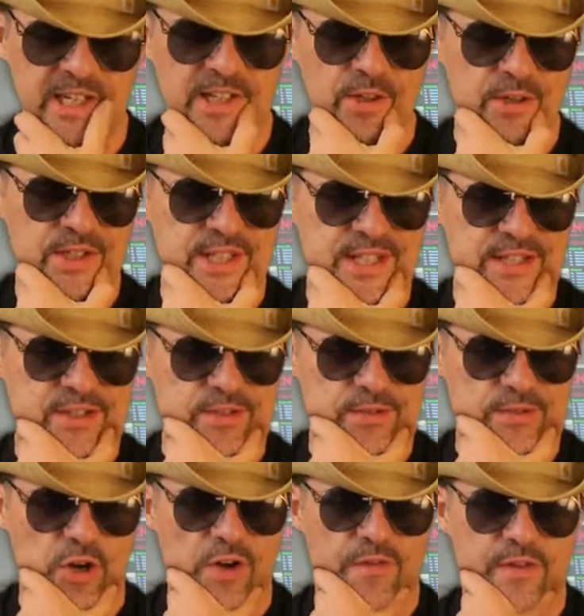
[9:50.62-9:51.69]
uh, those things are
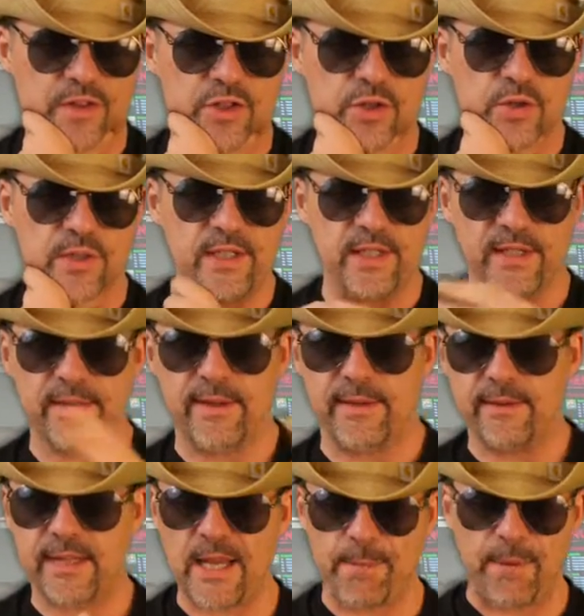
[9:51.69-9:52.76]
often juicy.
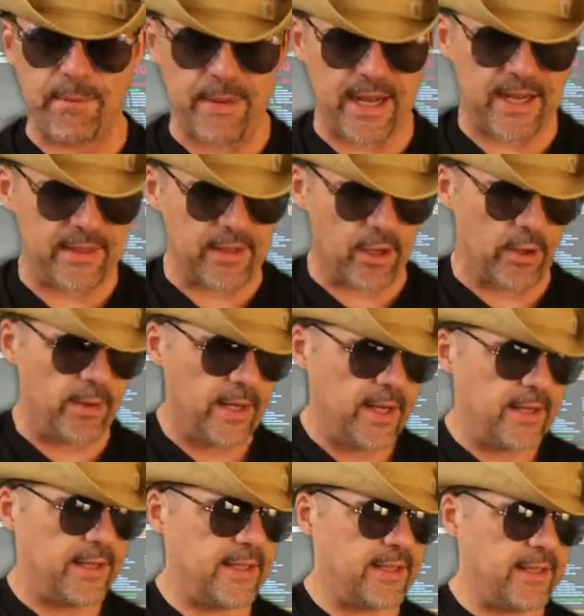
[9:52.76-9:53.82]
And keep in mind though,
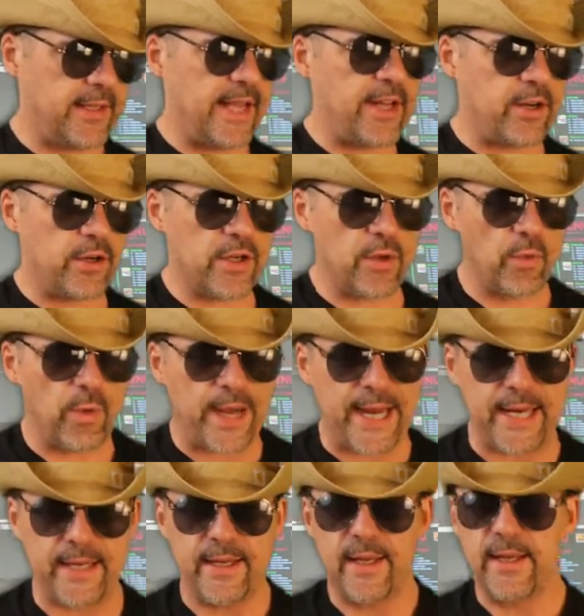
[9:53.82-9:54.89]
that the later you
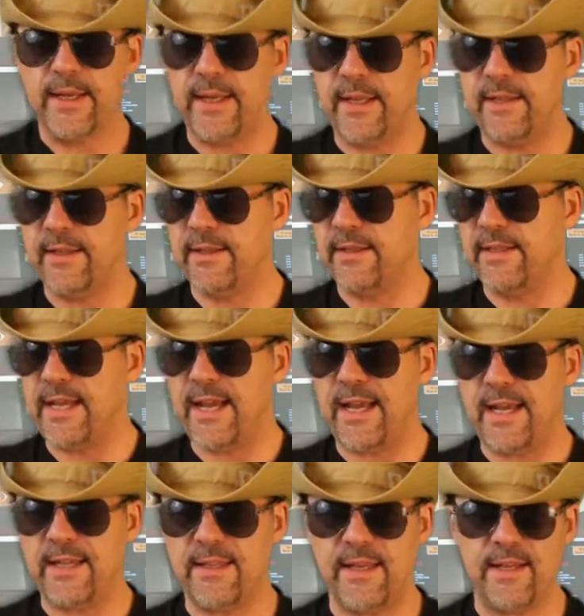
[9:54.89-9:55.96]
wait in the
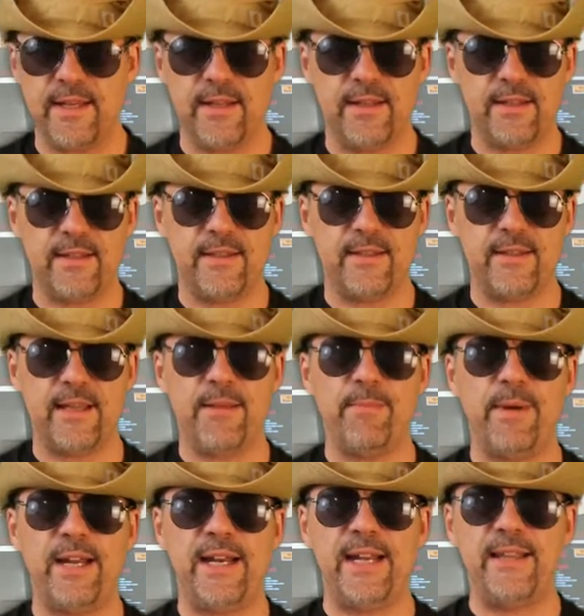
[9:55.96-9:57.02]
day, they, they
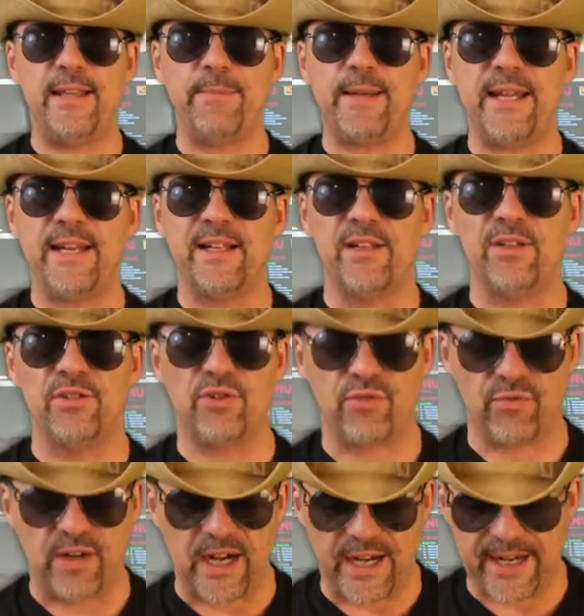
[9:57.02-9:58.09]
might end up getting a little
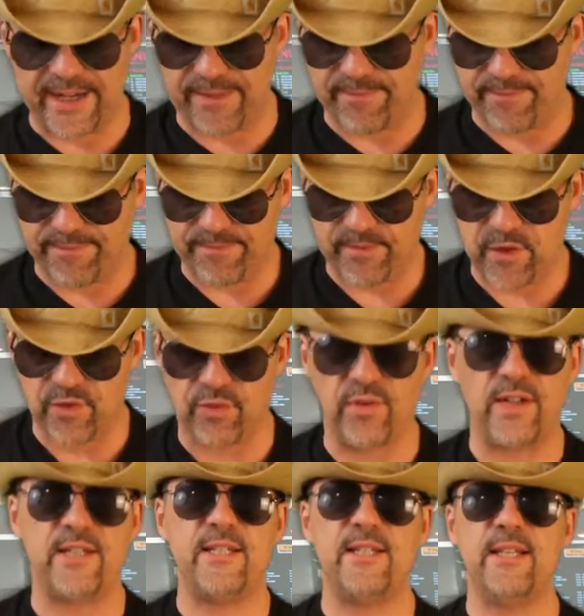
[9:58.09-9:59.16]
dry and
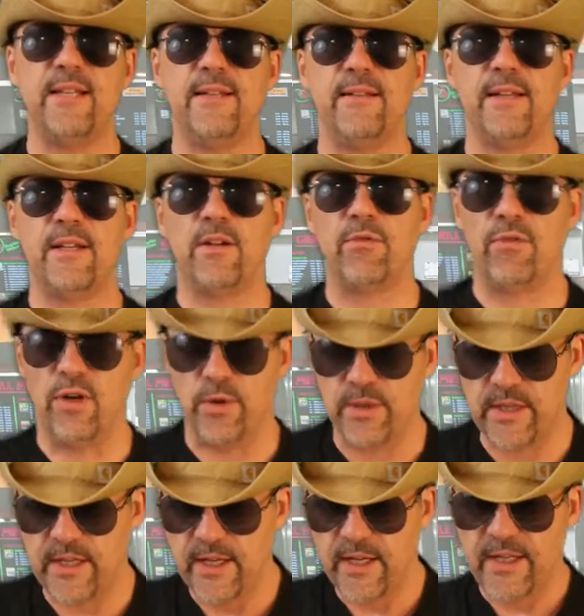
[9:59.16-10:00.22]
crusty and like
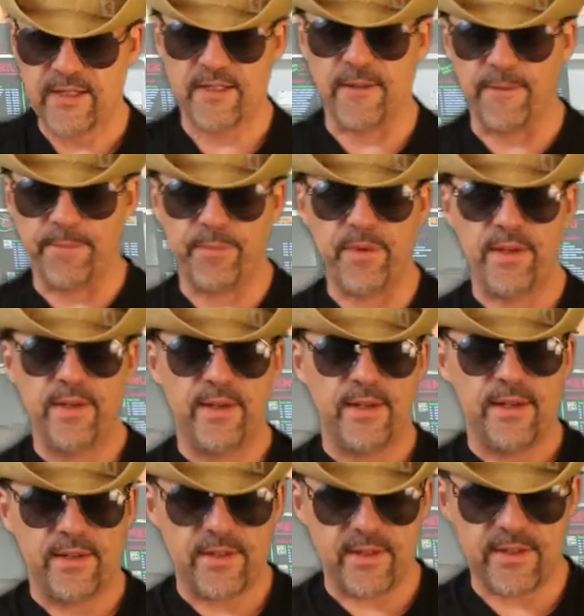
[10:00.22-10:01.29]
gross. So
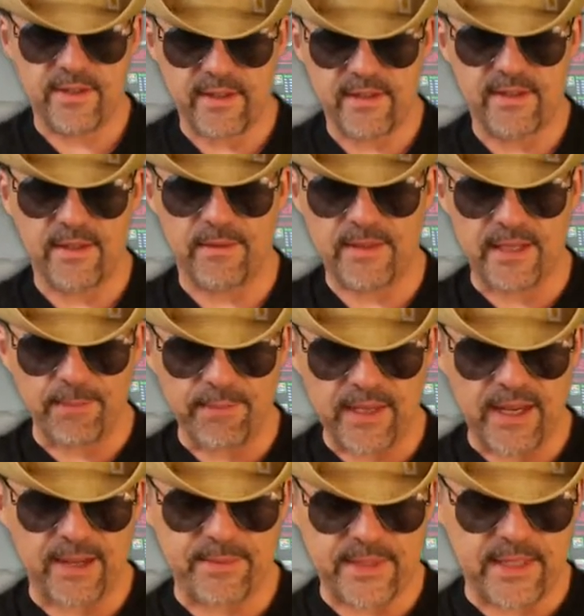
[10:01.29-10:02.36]
just so,
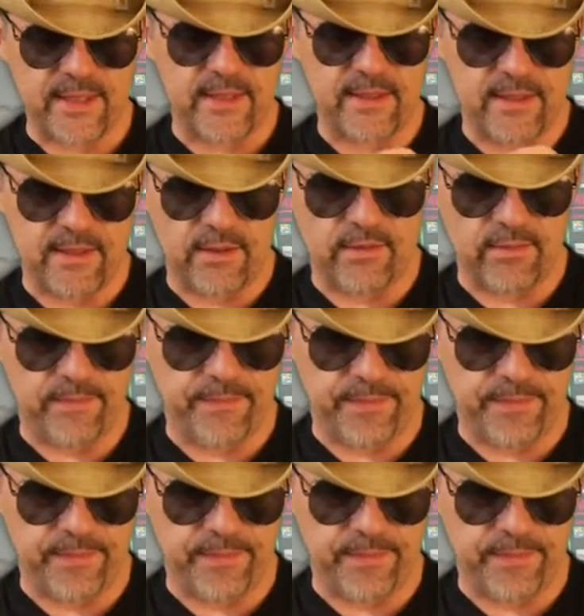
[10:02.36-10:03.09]
sometimes uh, the